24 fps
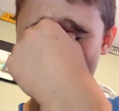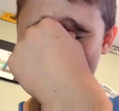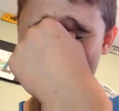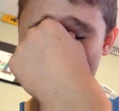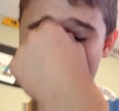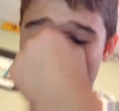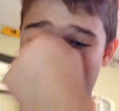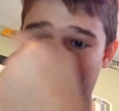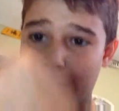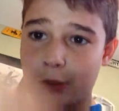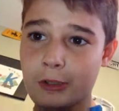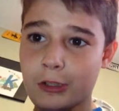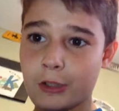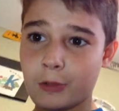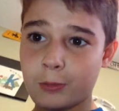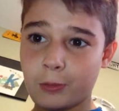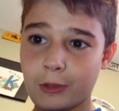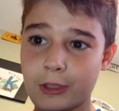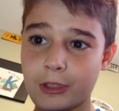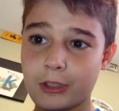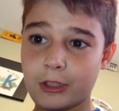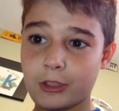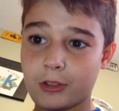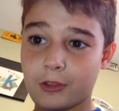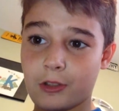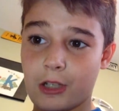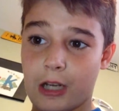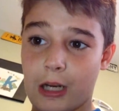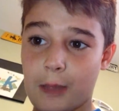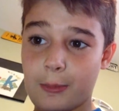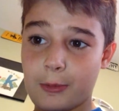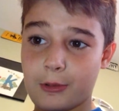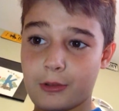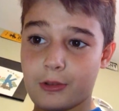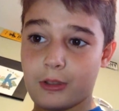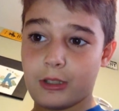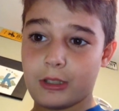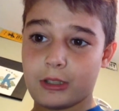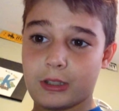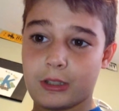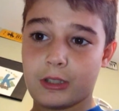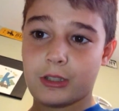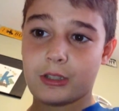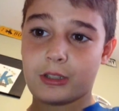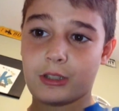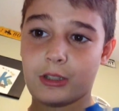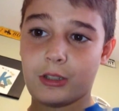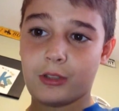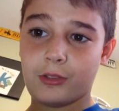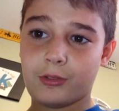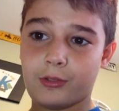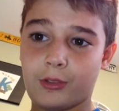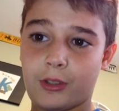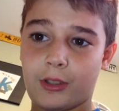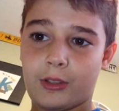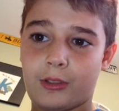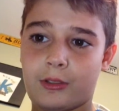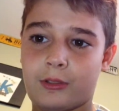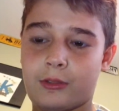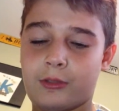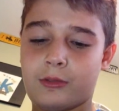If I reach 20 subscribers, you to see something fun.